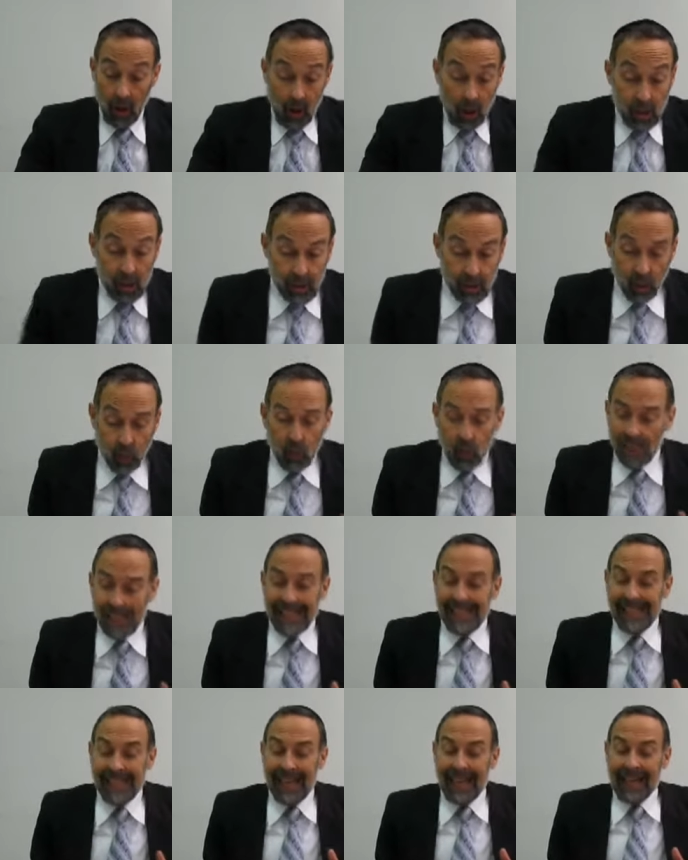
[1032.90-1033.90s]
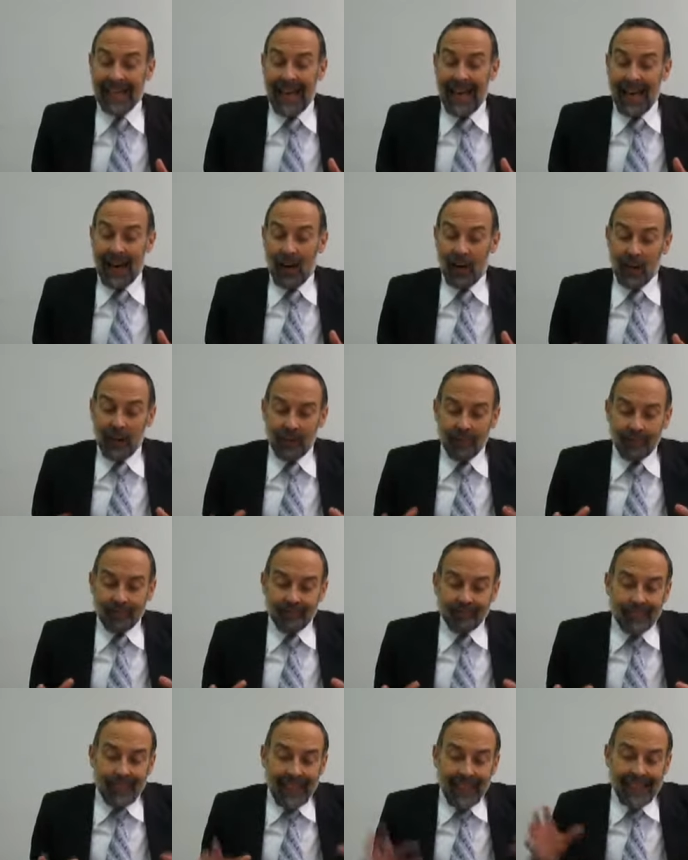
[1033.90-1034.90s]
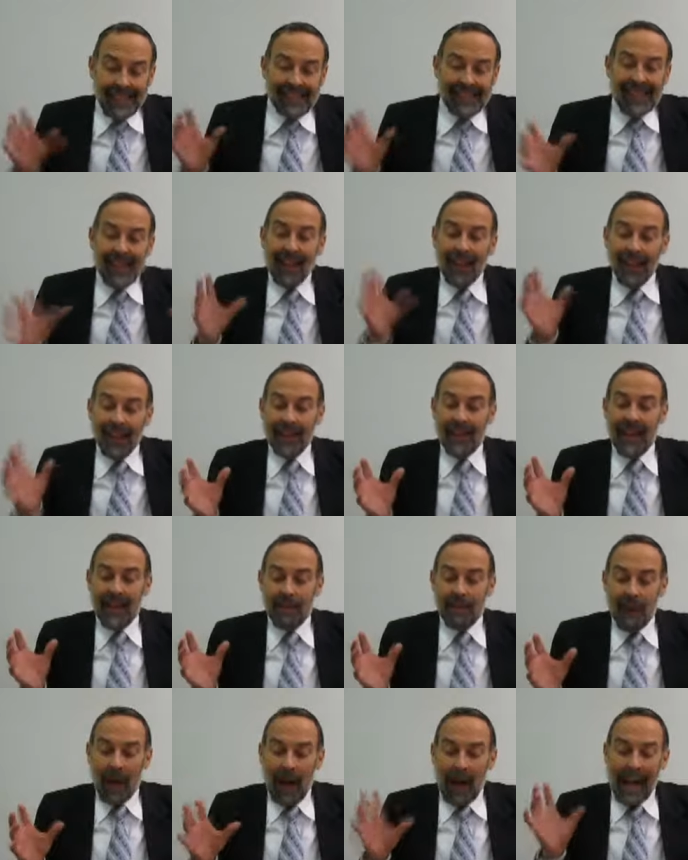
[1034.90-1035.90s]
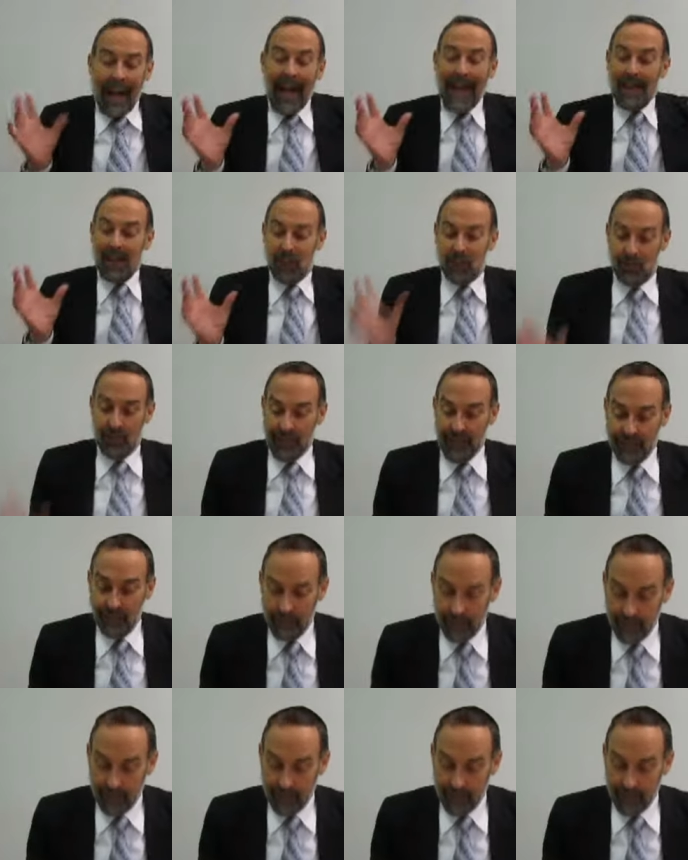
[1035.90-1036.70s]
So what's he saying now? He's telling them, I had a dream.